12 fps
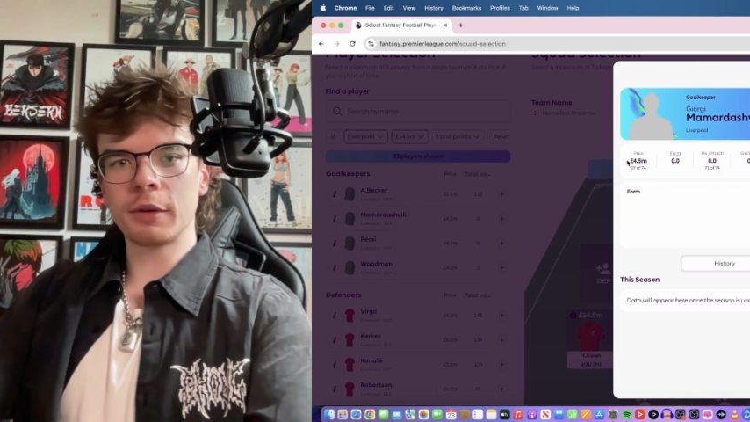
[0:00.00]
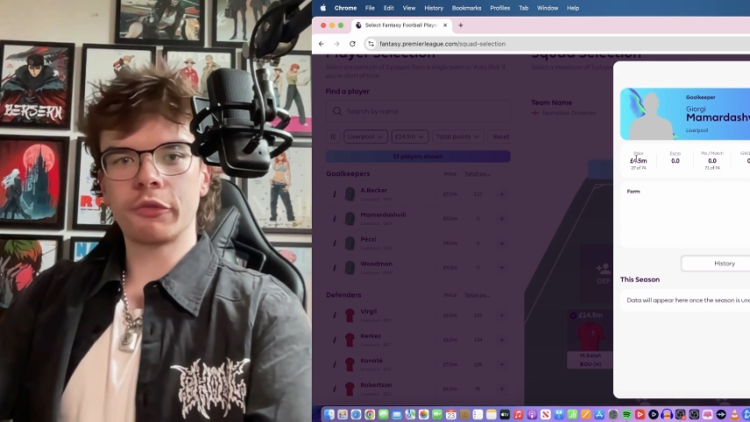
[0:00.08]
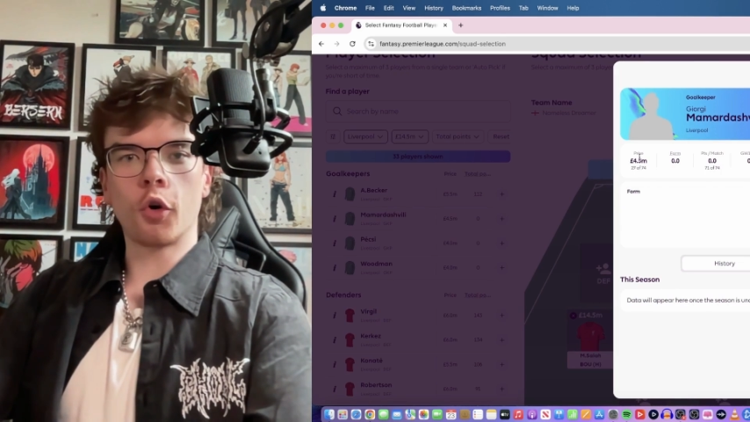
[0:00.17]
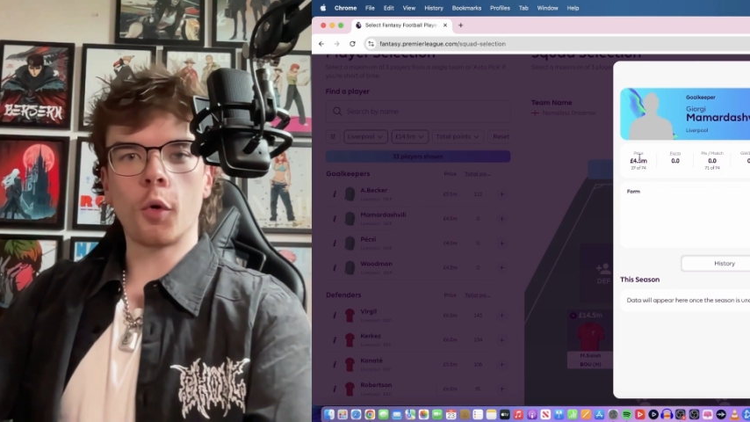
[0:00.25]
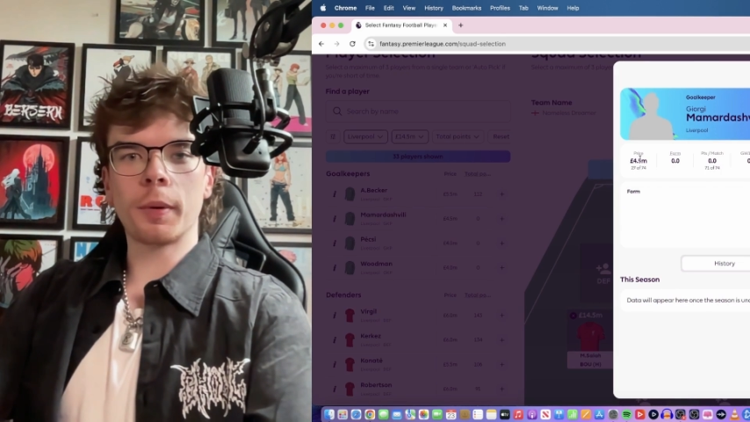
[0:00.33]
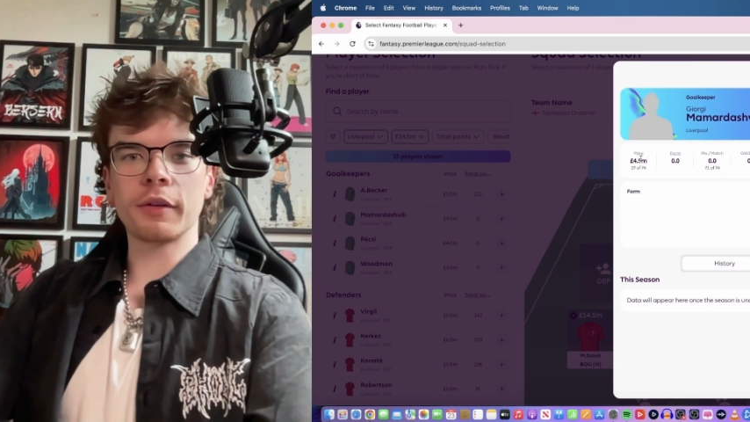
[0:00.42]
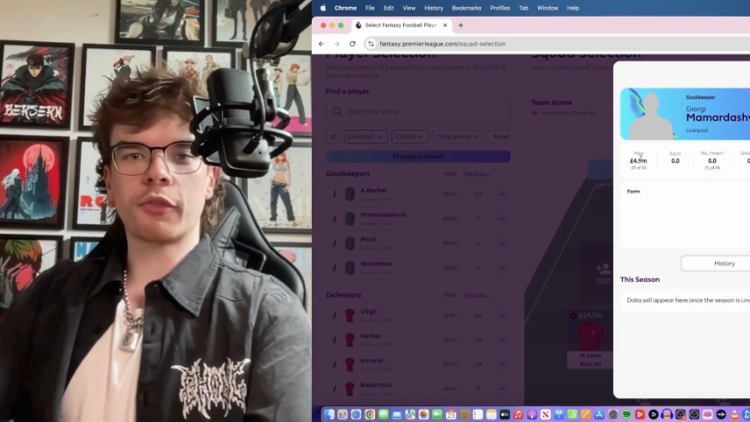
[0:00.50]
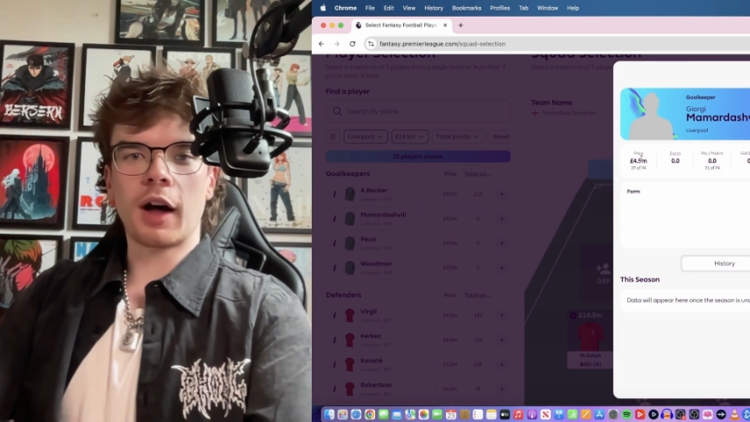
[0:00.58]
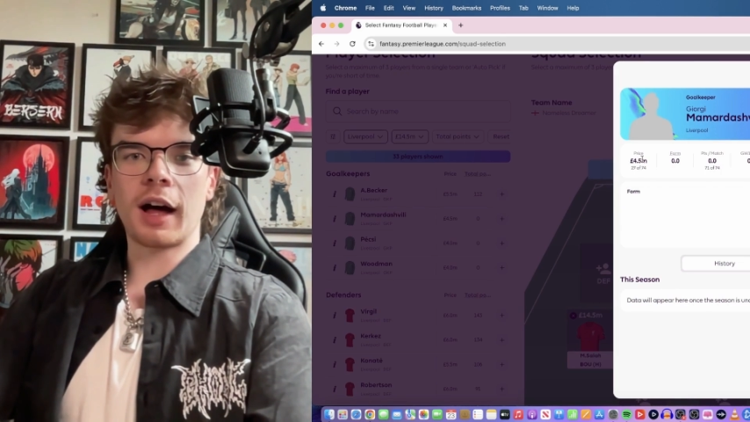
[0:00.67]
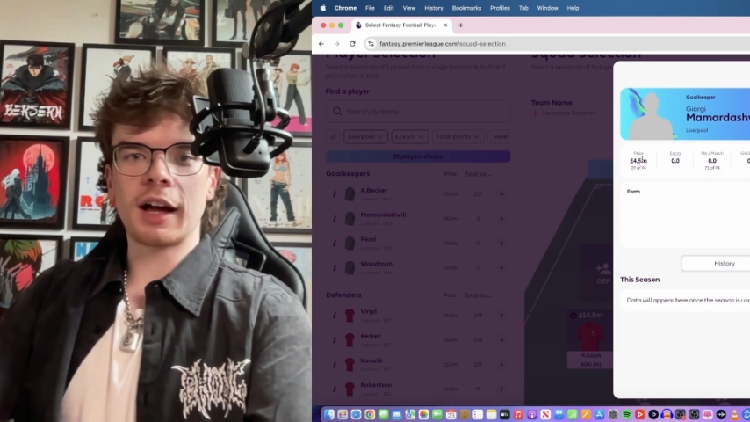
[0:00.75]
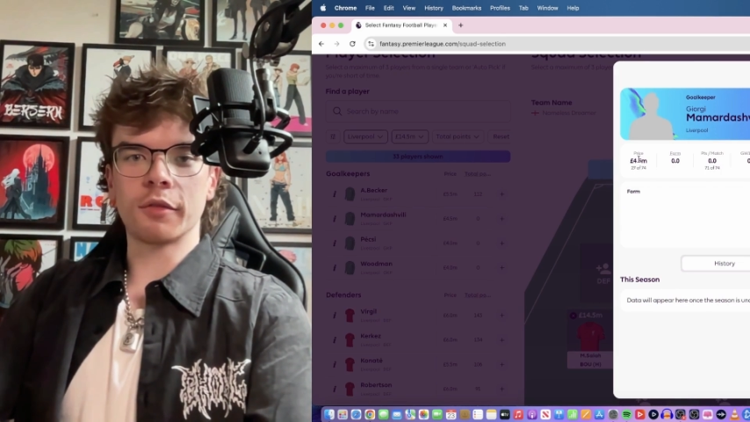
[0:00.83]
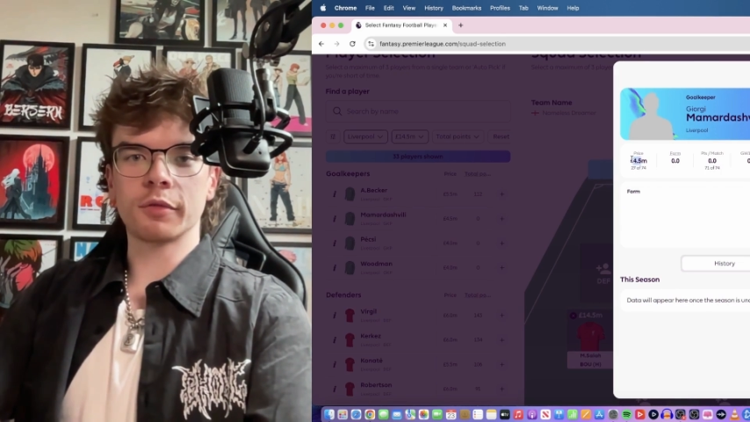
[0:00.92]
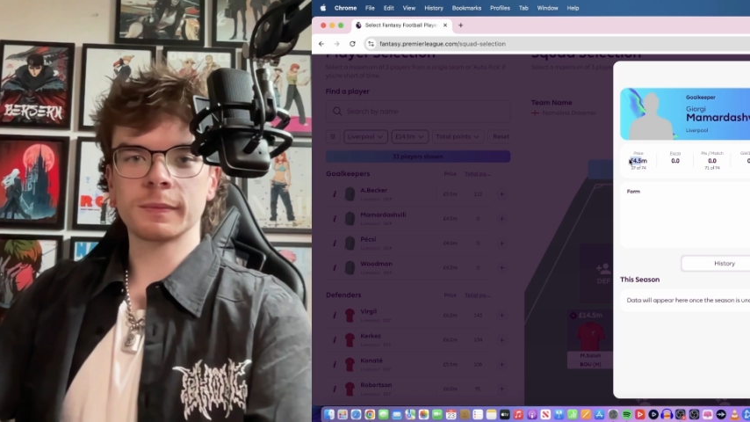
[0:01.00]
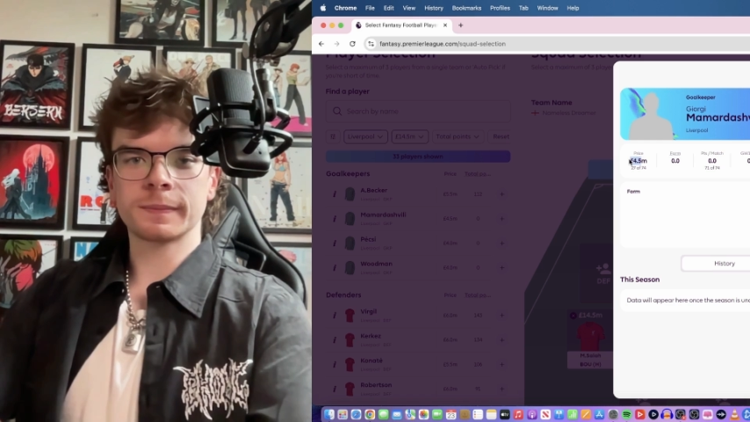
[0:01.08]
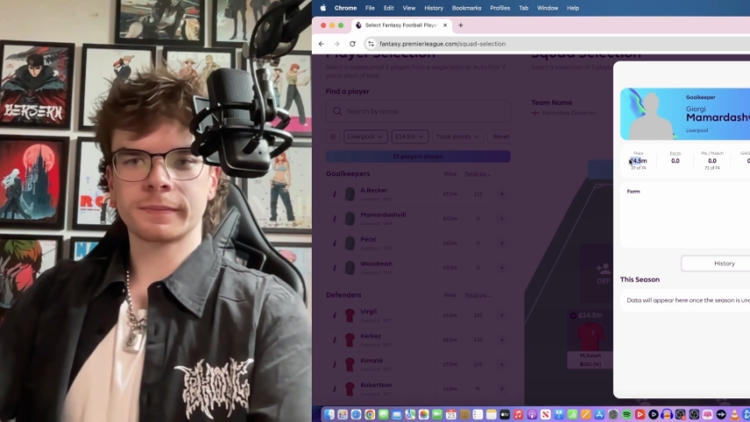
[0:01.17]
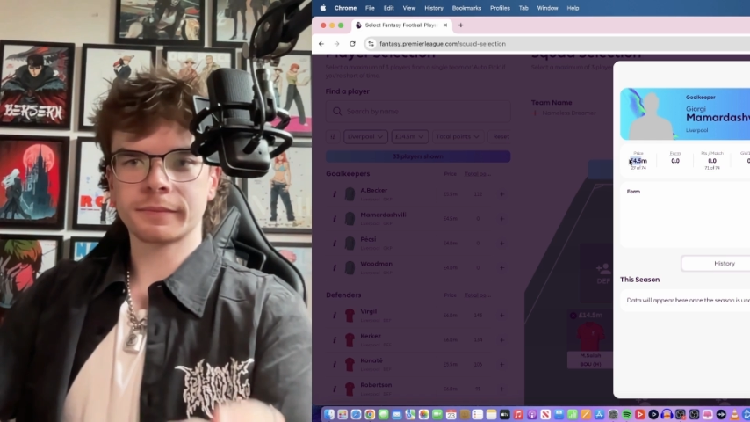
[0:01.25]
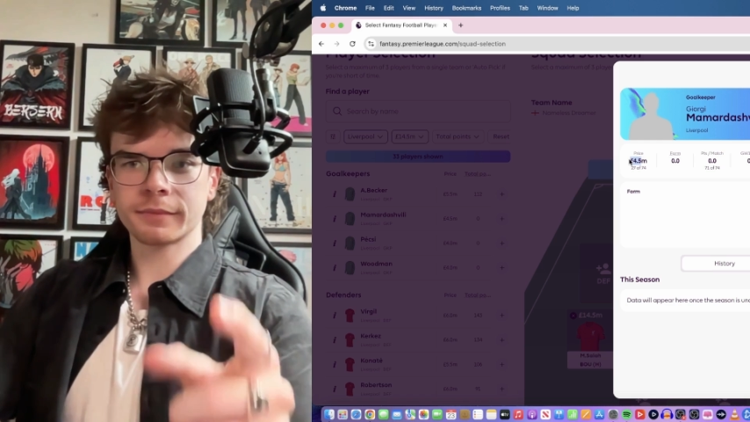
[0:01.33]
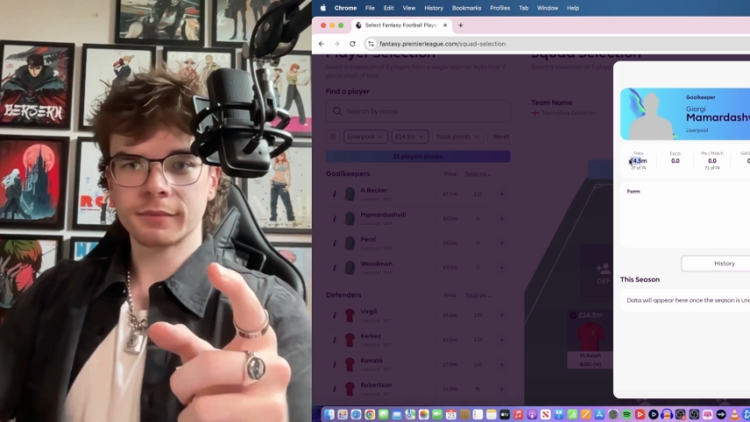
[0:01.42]
4.5,
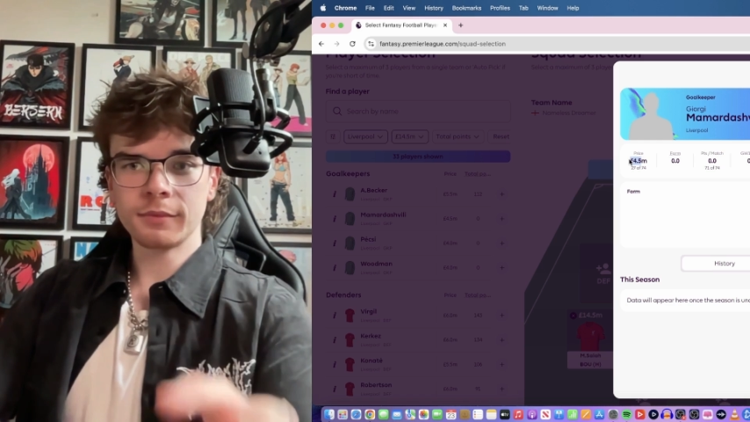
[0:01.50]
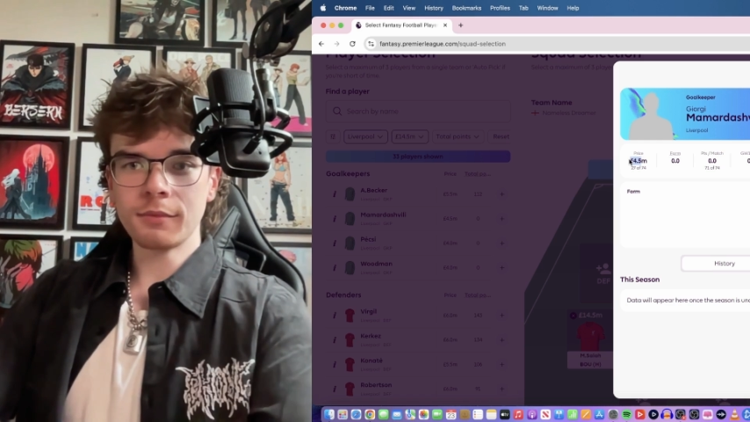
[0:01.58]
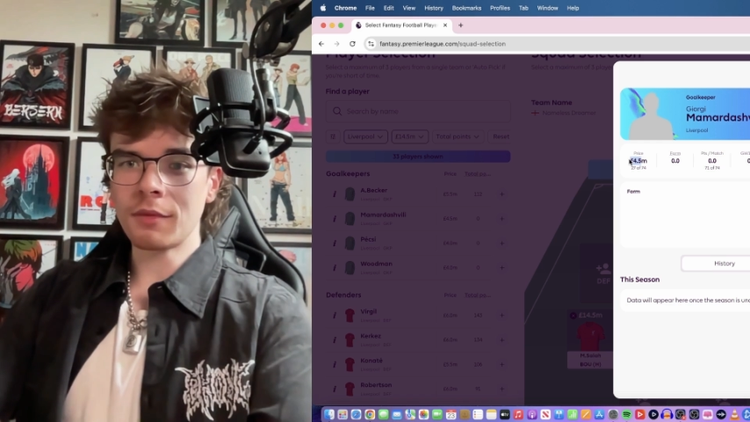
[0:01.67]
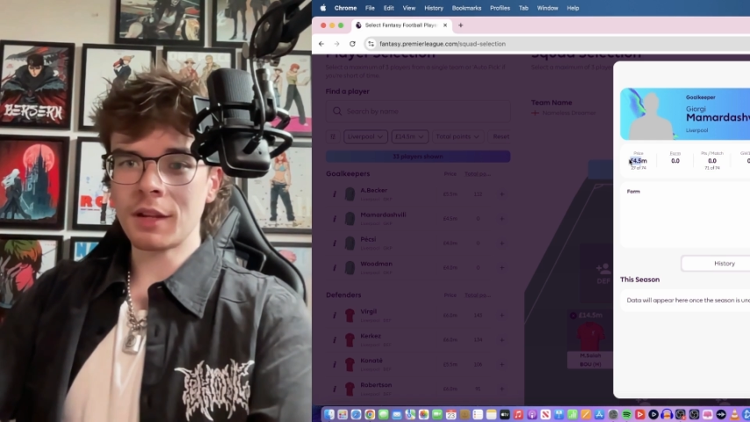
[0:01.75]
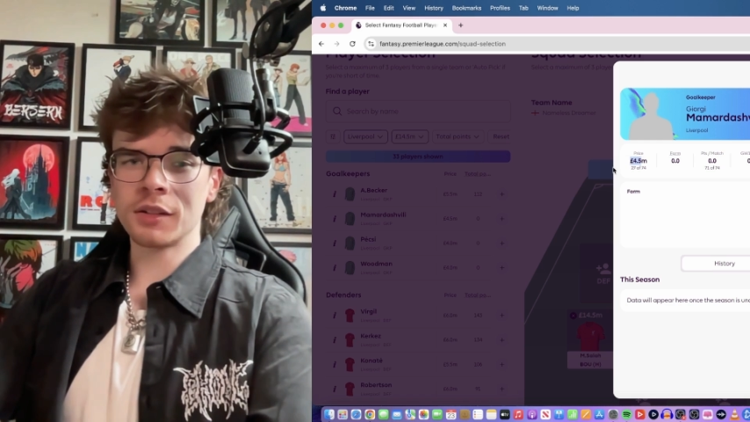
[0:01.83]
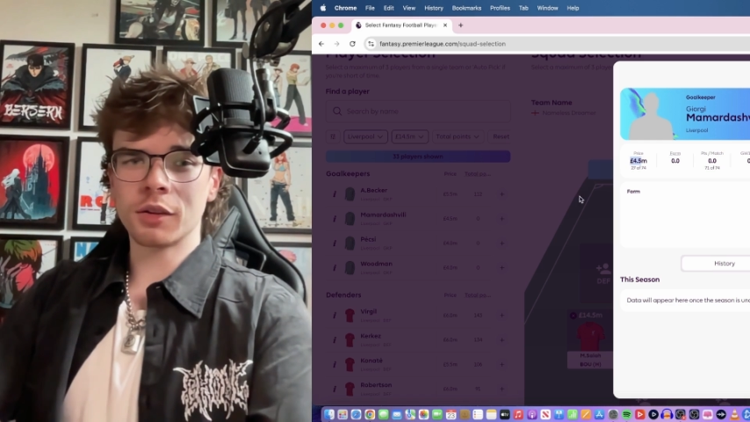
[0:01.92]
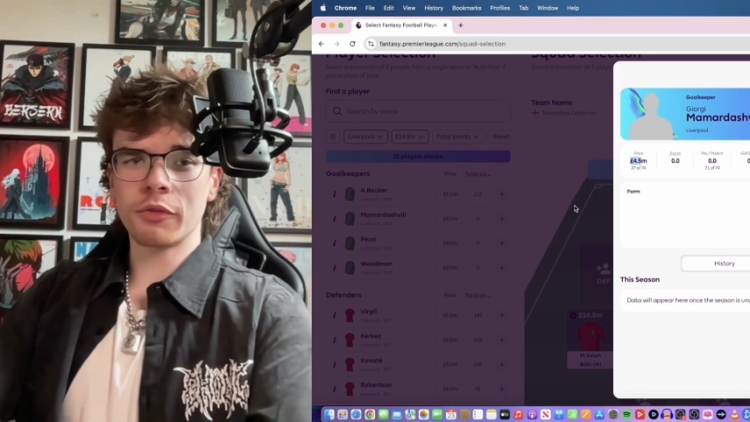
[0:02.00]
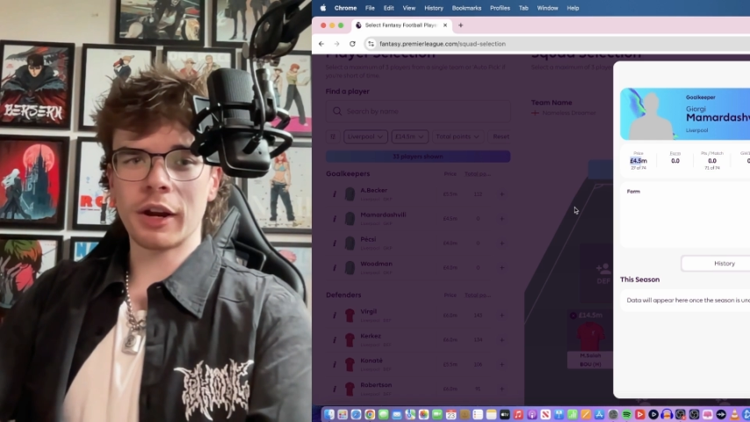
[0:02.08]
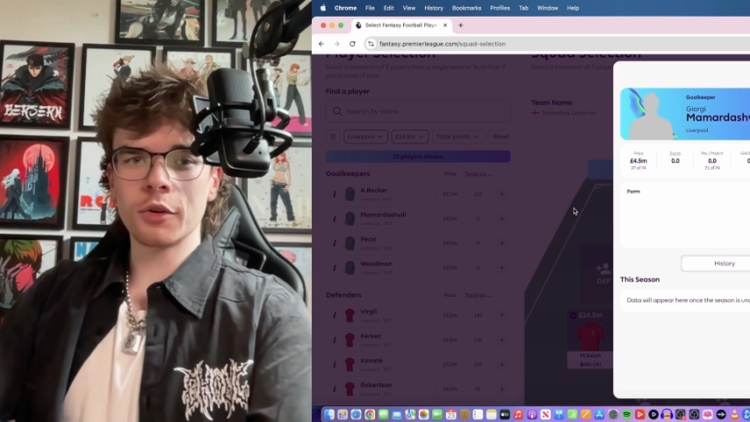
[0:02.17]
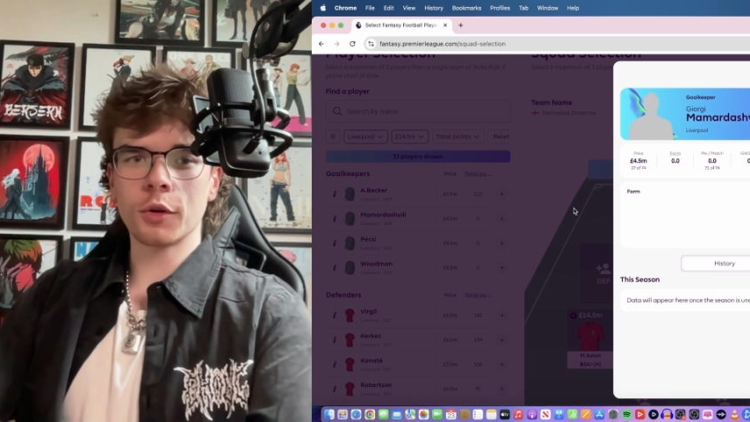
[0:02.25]
it's a very